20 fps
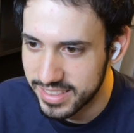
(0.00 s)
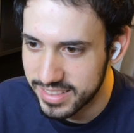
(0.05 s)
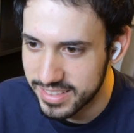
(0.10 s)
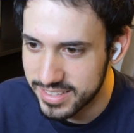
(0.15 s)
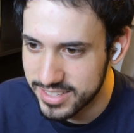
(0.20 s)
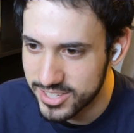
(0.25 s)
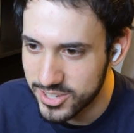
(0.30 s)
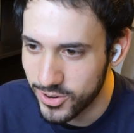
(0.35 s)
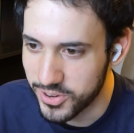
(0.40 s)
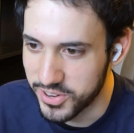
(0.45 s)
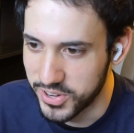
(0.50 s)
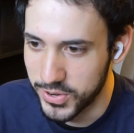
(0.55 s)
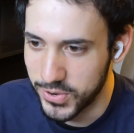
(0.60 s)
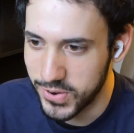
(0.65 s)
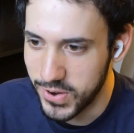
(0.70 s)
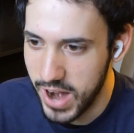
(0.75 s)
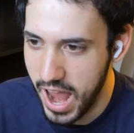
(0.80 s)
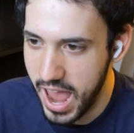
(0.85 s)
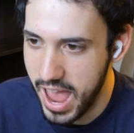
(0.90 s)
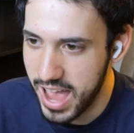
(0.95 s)
So
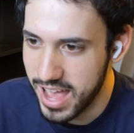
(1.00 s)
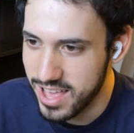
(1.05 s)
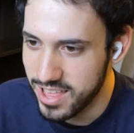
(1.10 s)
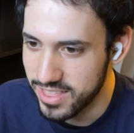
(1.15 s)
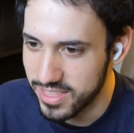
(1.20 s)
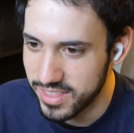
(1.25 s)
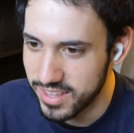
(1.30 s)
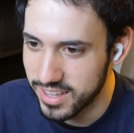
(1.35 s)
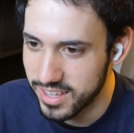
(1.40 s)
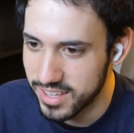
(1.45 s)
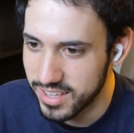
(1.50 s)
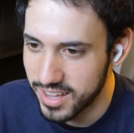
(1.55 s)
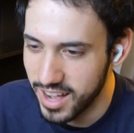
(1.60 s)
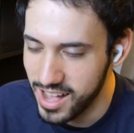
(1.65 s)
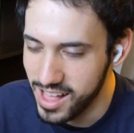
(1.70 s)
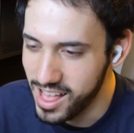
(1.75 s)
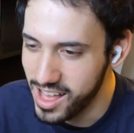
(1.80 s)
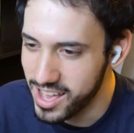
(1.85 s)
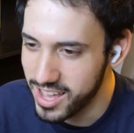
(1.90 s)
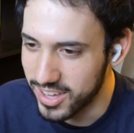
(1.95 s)
grand. I
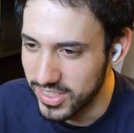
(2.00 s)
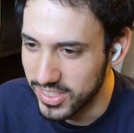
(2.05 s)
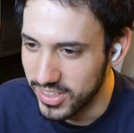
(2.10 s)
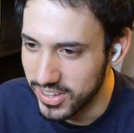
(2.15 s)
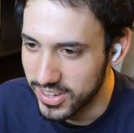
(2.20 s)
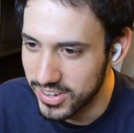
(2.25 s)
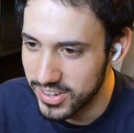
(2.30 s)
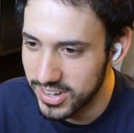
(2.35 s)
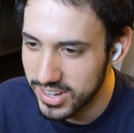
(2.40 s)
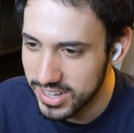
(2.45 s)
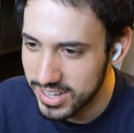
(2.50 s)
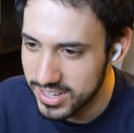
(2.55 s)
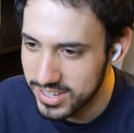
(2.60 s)
like it though.